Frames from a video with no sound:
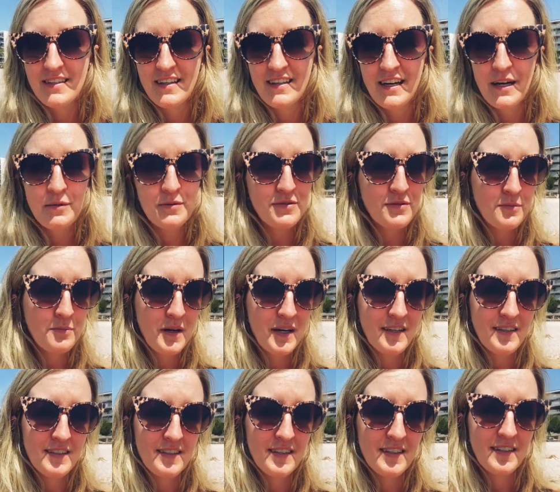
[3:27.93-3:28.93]
And then I was
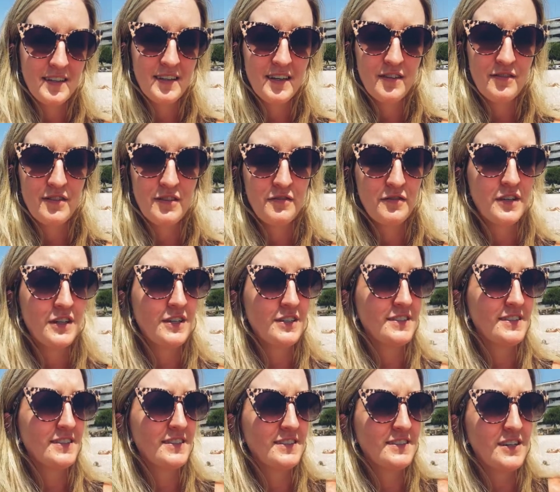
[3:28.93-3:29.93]
reminded of the verse
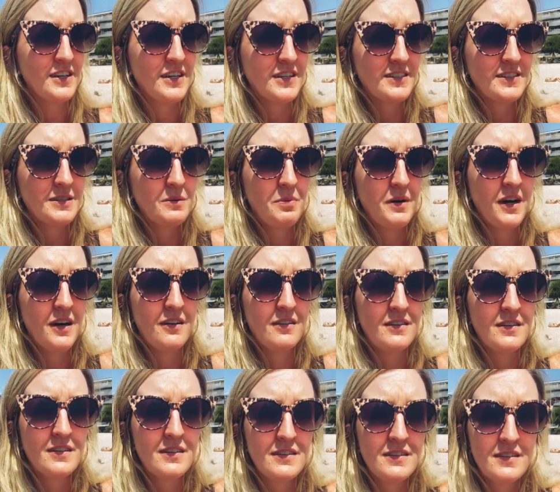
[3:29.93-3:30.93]
that talks about,
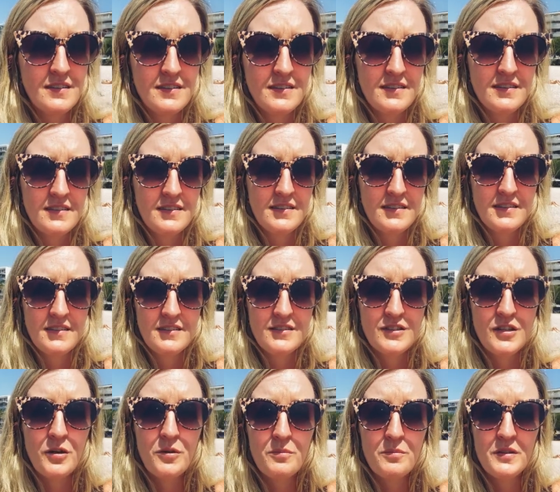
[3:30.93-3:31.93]

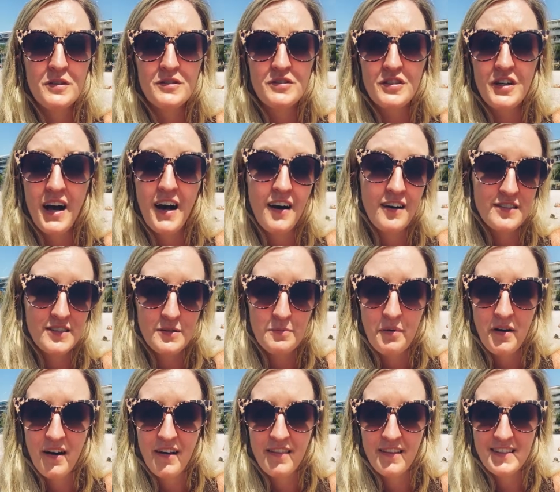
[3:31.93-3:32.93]
don't build your house
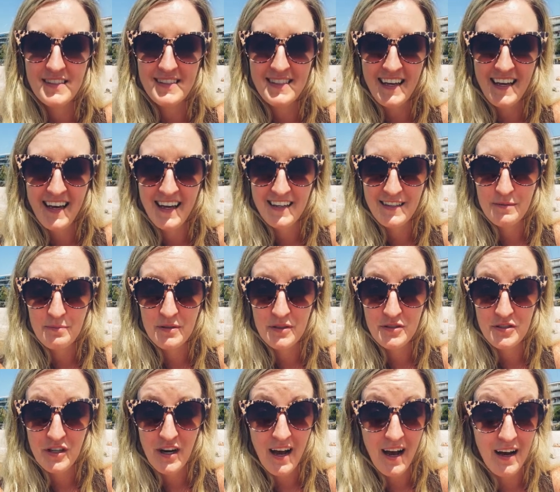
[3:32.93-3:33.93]
upon the sand,
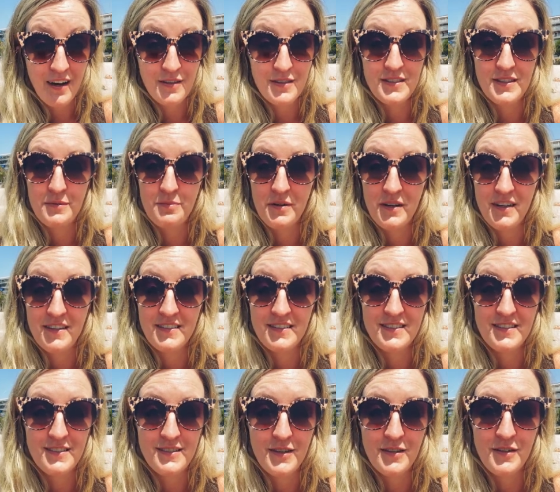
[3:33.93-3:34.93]
build your house upon the
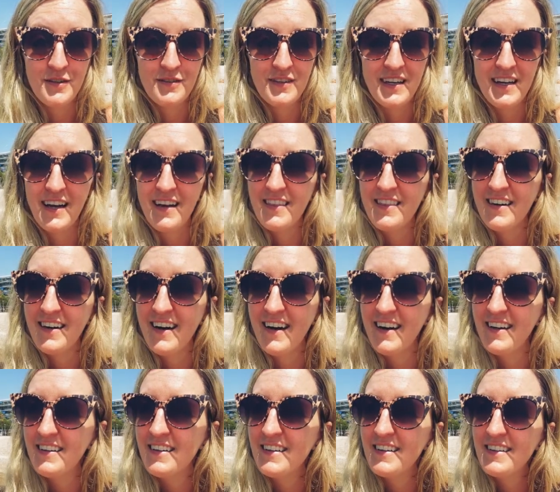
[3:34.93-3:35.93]
stone. And I
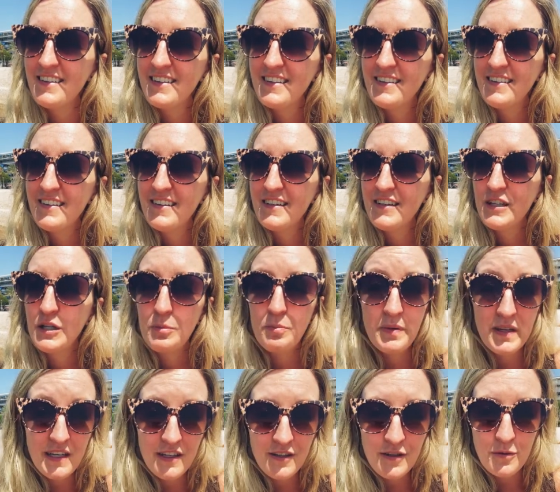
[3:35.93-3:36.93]
thought, you know,
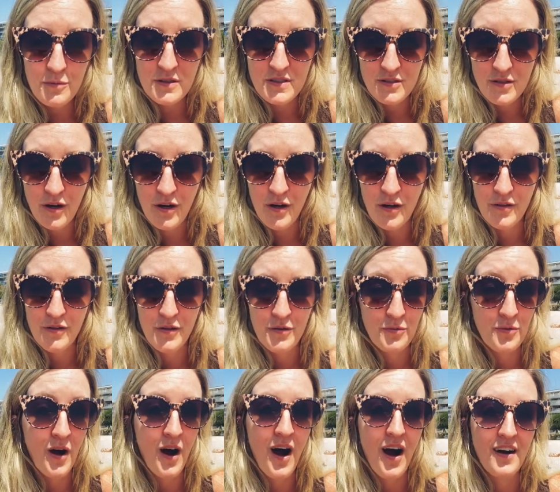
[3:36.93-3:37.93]
Peter was called the
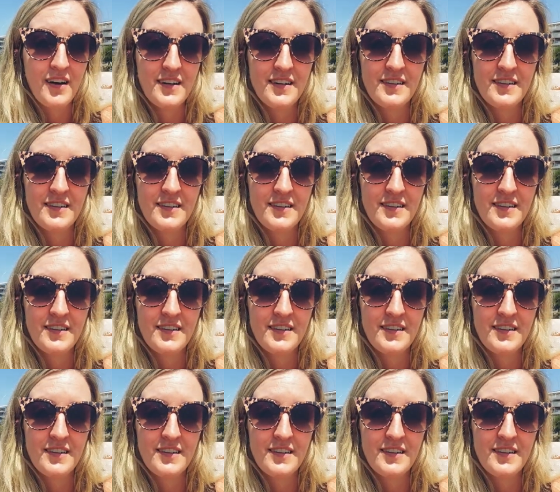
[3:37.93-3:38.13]
rock.